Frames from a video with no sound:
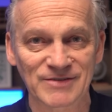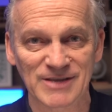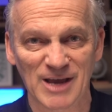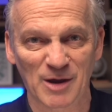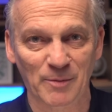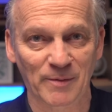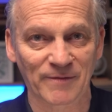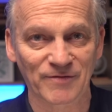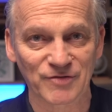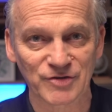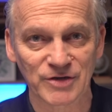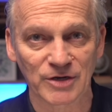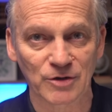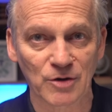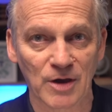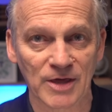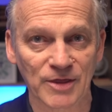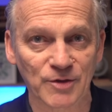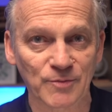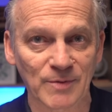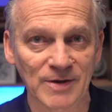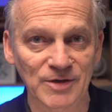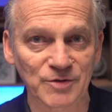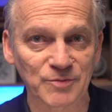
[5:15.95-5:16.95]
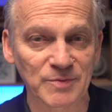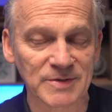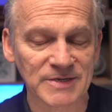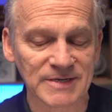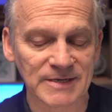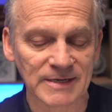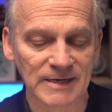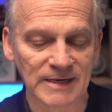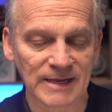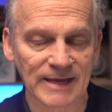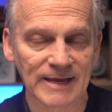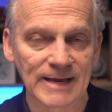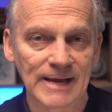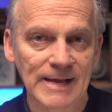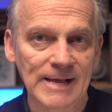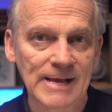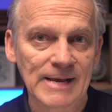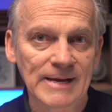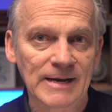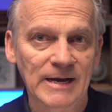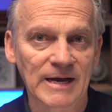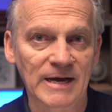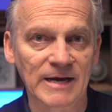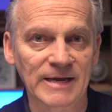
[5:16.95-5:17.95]
that we've seen authorized recently
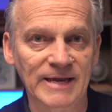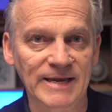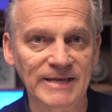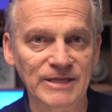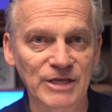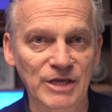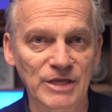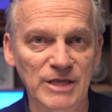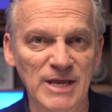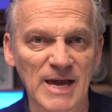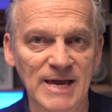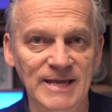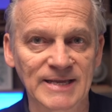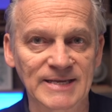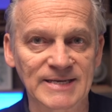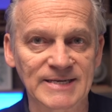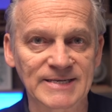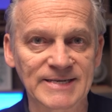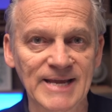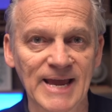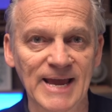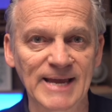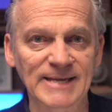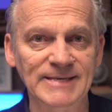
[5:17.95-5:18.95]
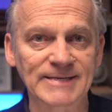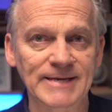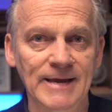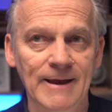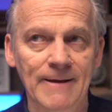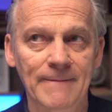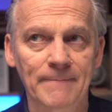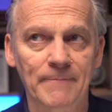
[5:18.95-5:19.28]
in the United States.